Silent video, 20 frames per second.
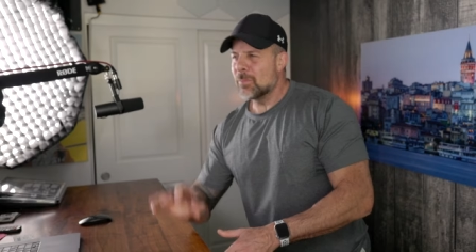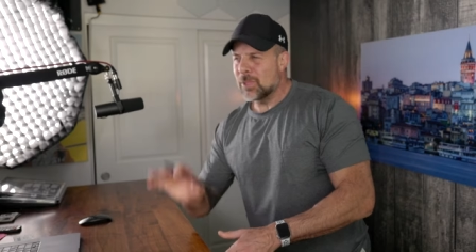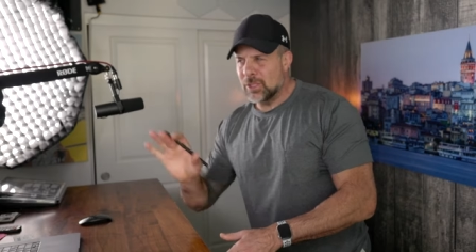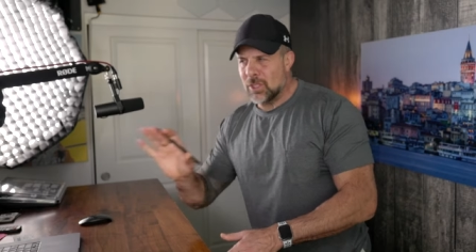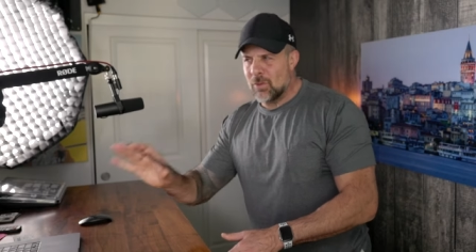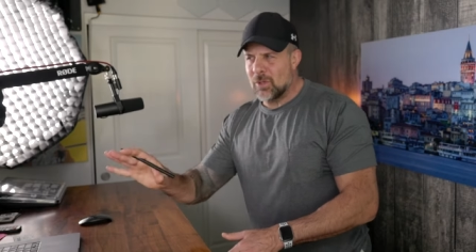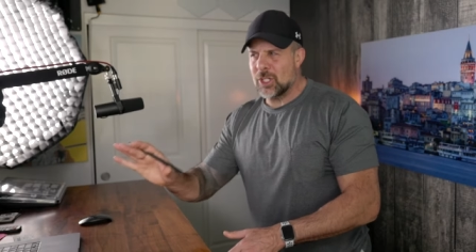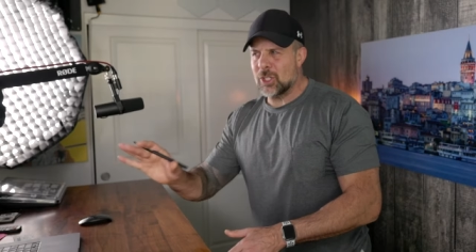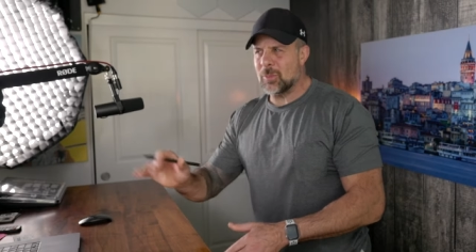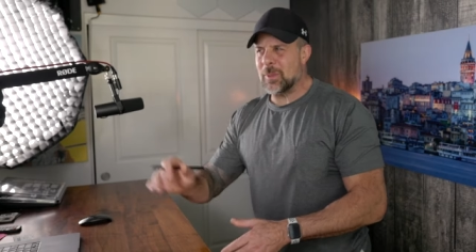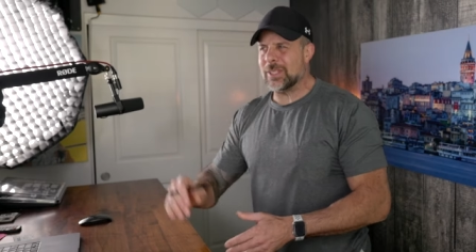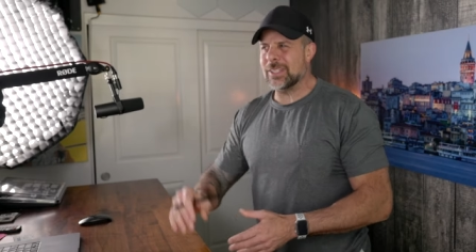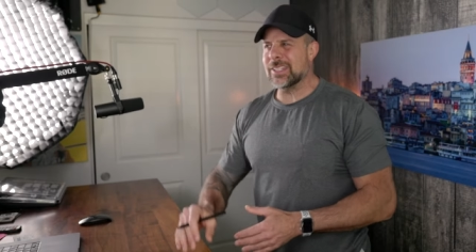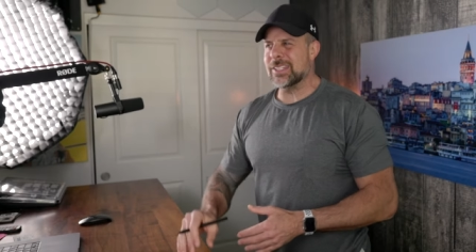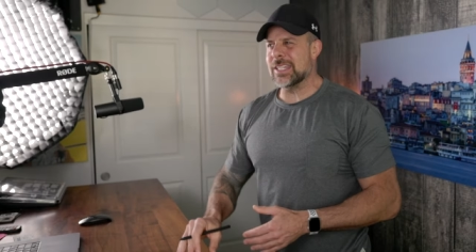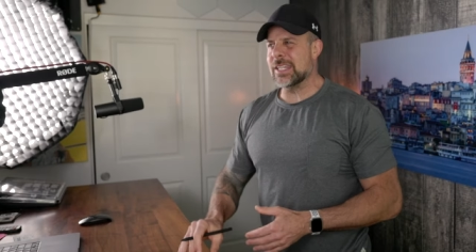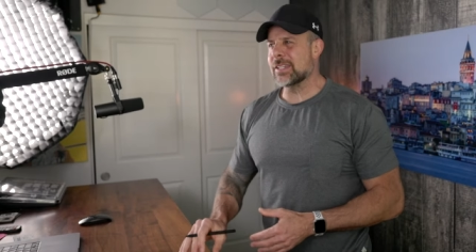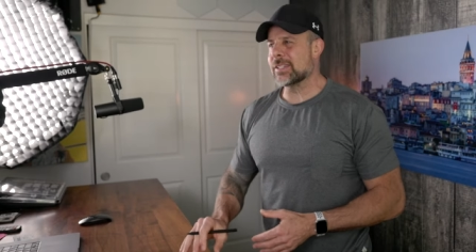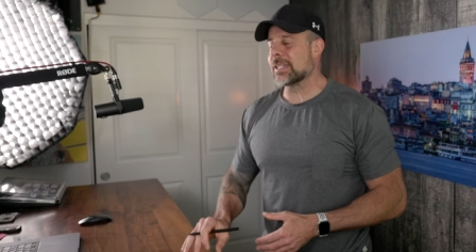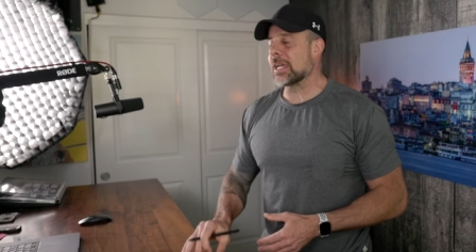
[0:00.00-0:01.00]
but don't expect to
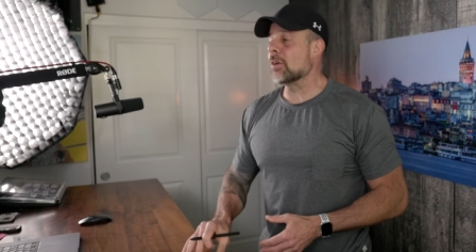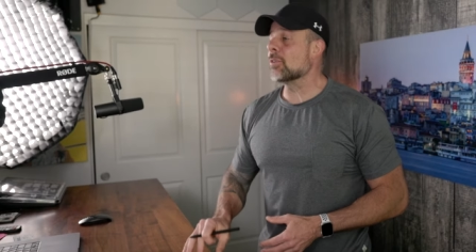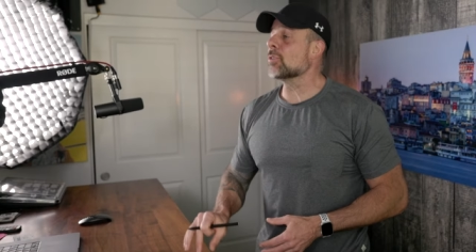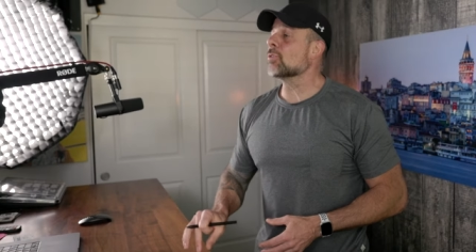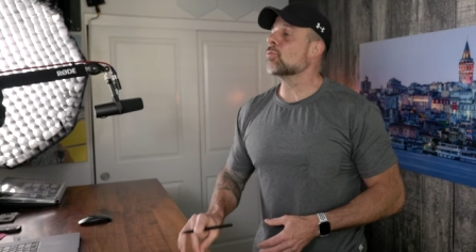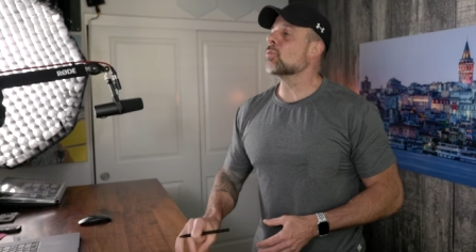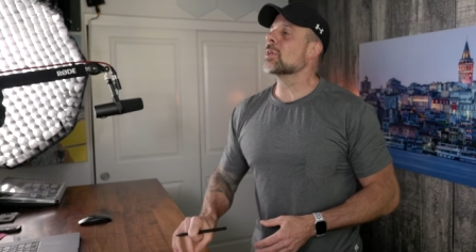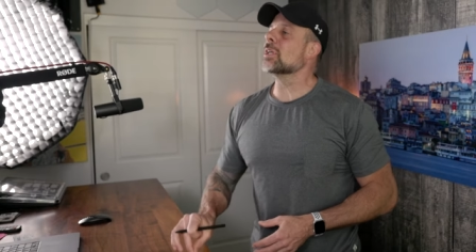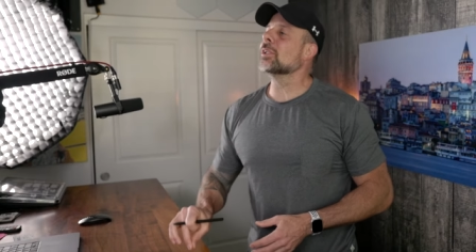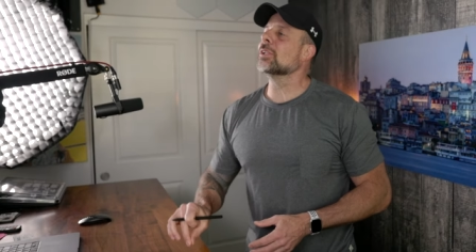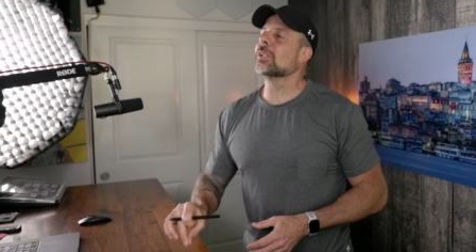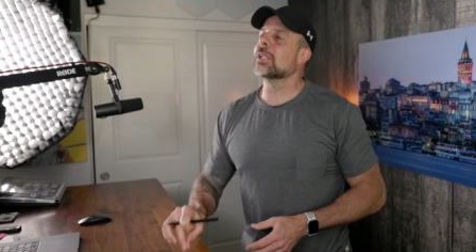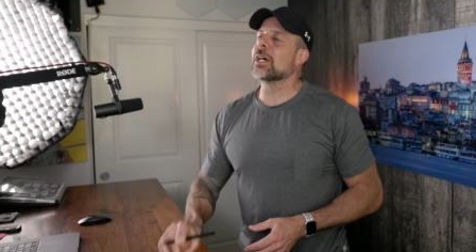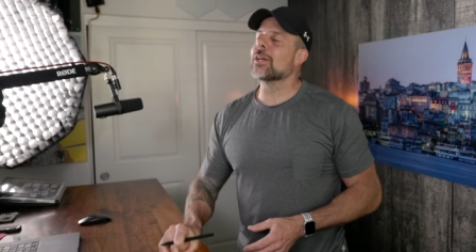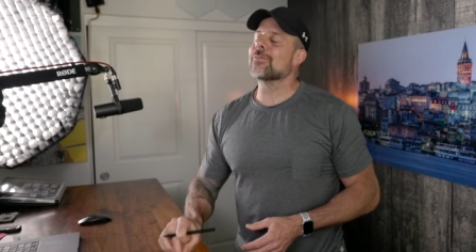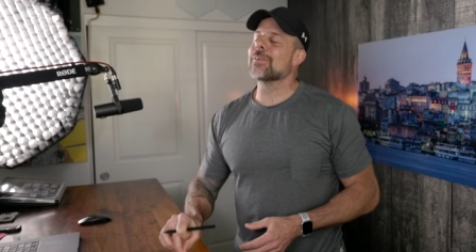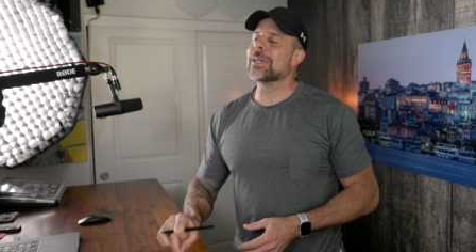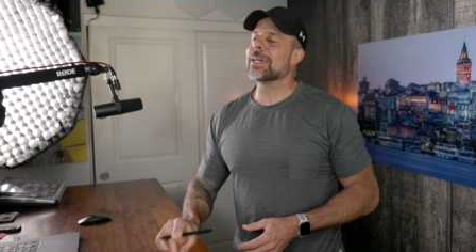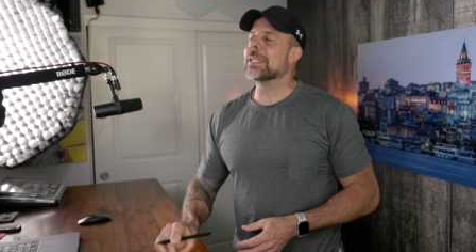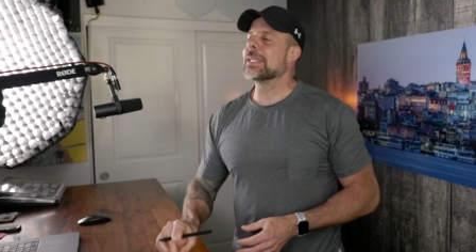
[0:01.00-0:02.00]
see a scout in real
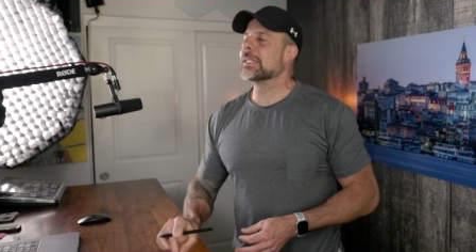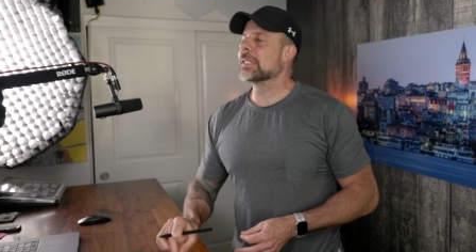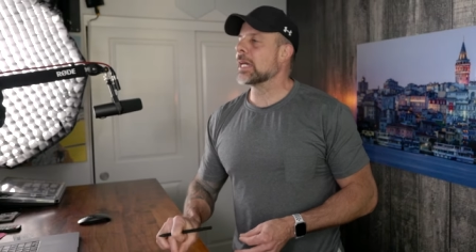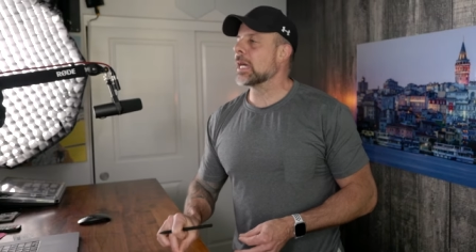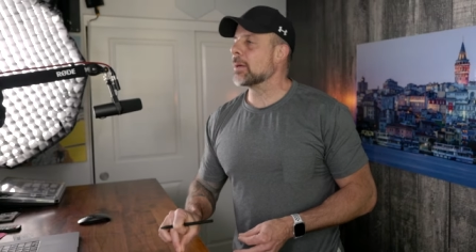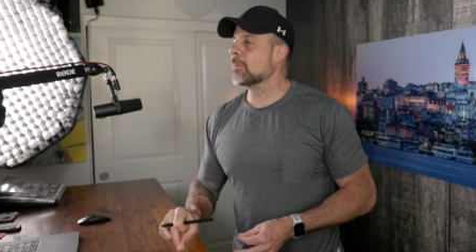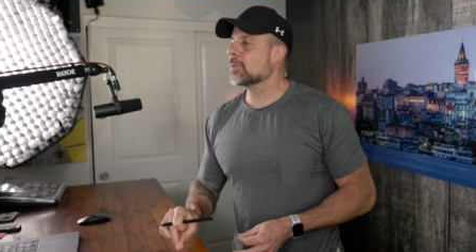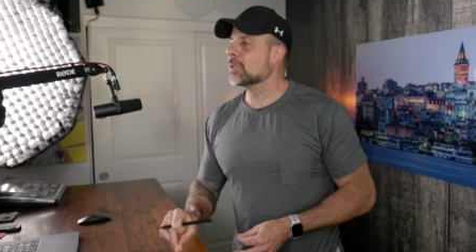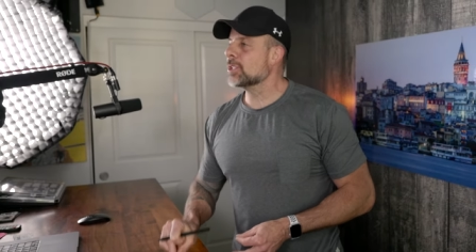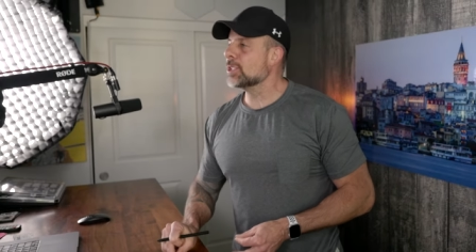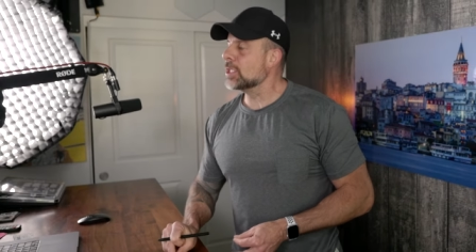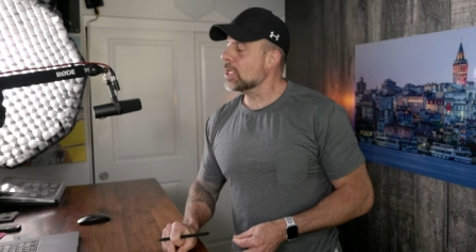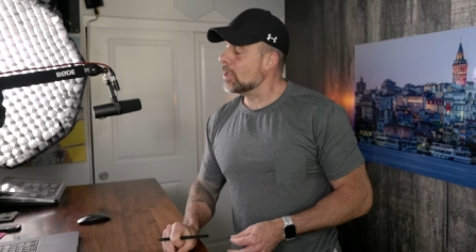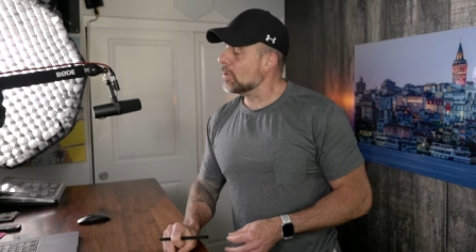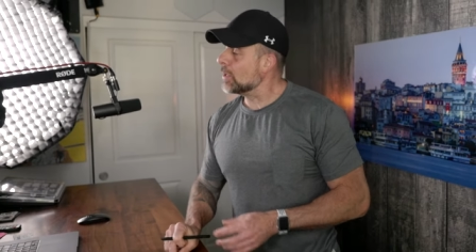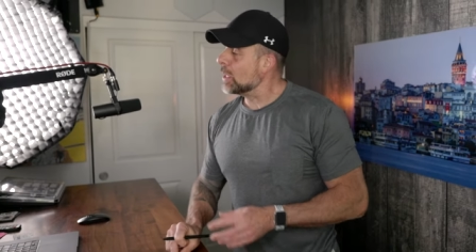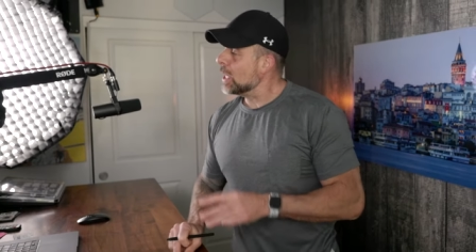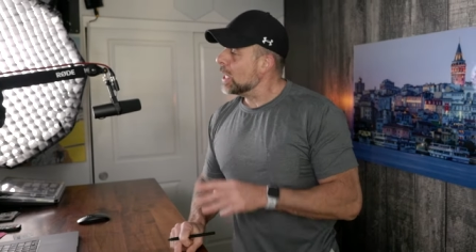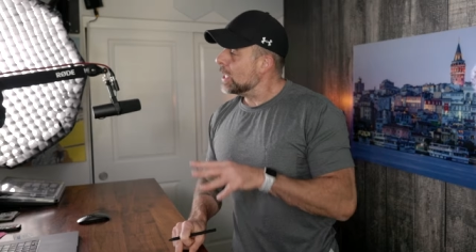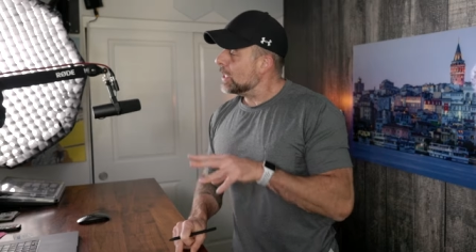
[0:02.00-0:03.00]
life anytime
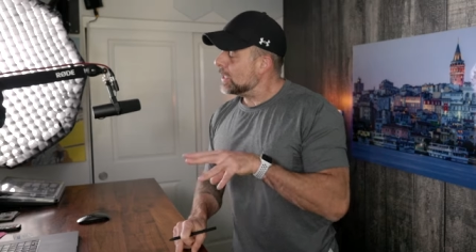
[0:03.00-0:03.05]
soon